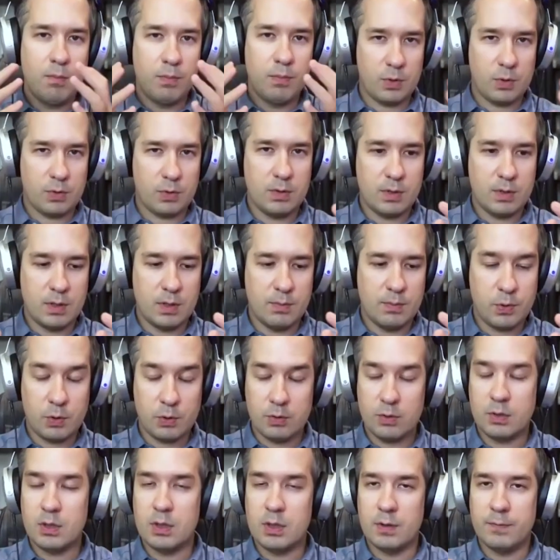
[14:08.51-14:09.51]
pro, uh,
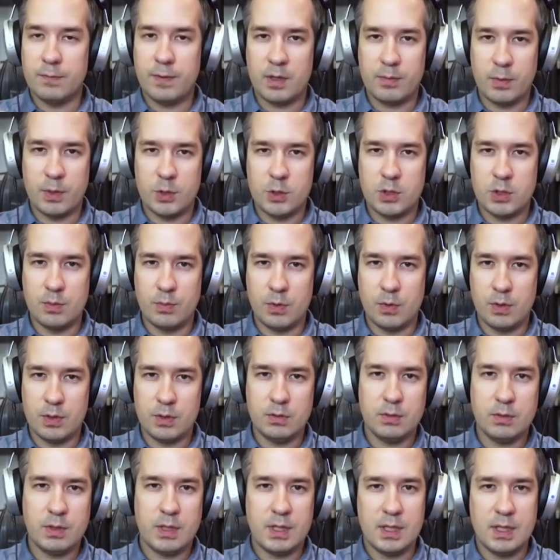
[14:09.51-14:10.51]
product information
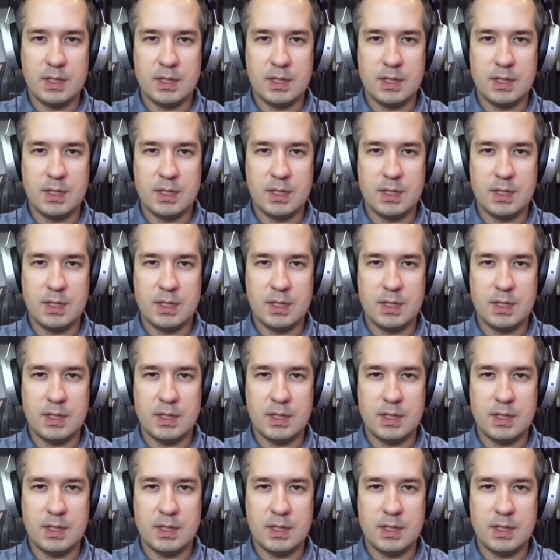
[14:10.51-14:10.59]
model